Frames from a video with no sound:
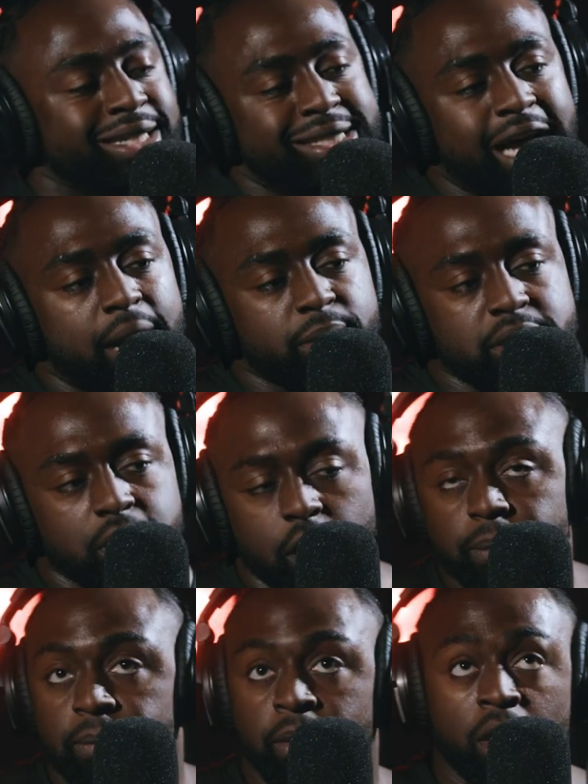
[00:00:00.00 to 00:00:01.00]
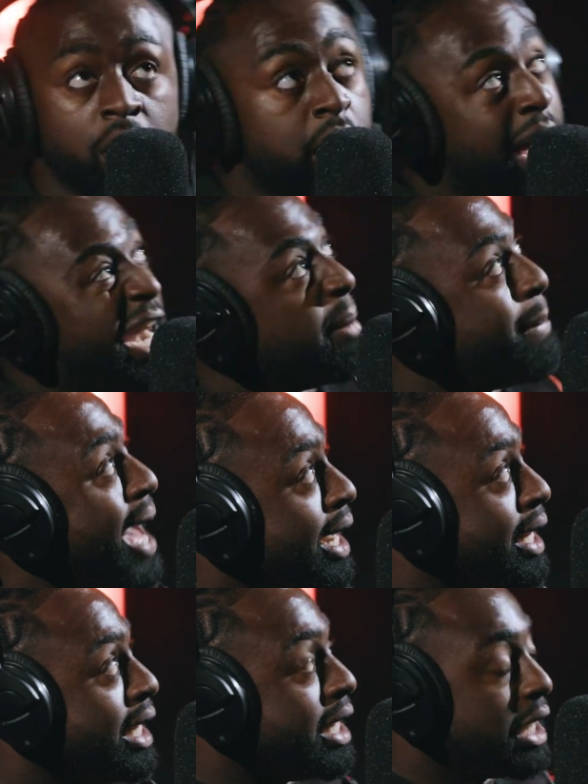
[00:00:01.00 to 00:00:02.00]
Time is up, and I'm
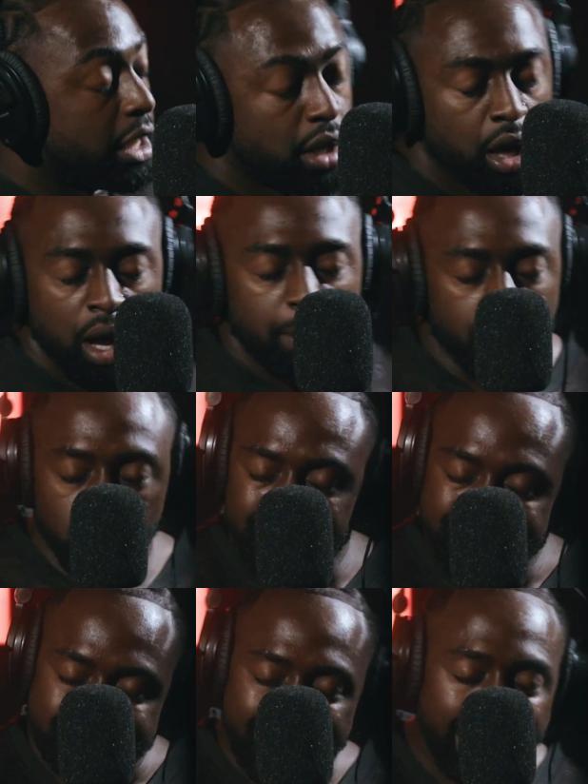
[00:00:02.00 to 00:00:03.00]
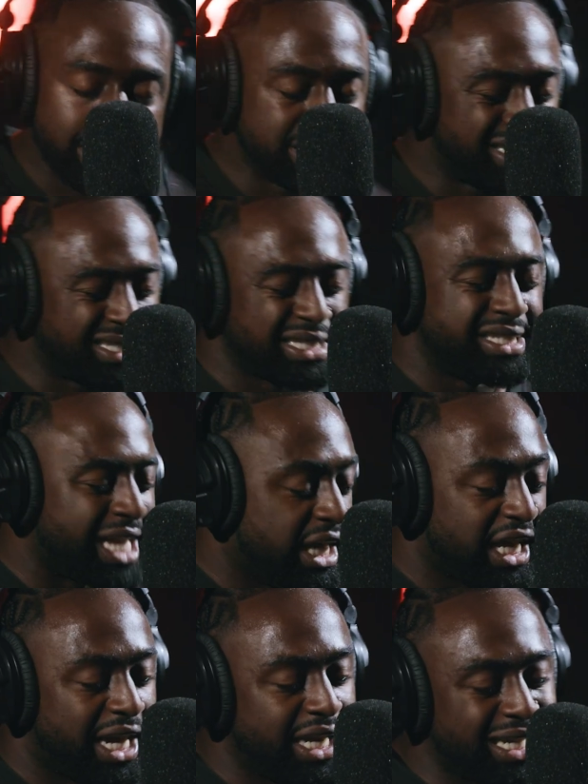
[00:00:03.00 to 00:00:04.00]
outta here. Moment of silence is the
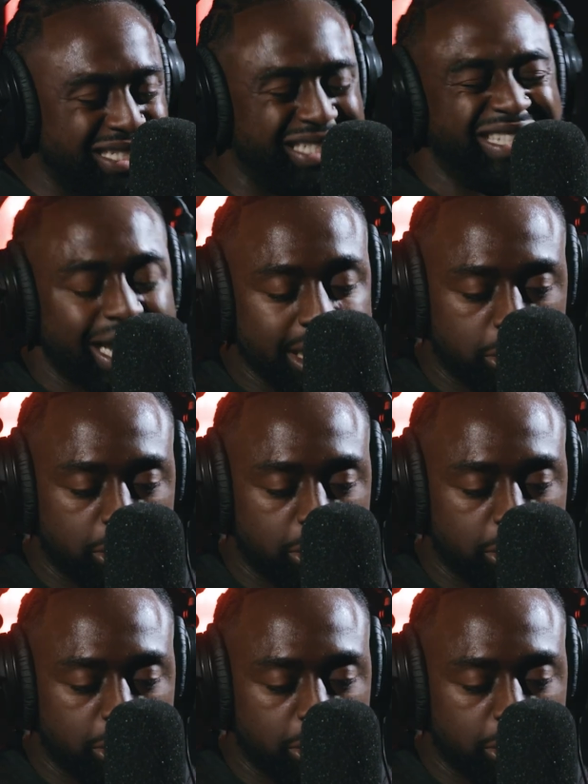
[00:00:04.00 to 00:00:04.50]
sound of y'all niggas' dead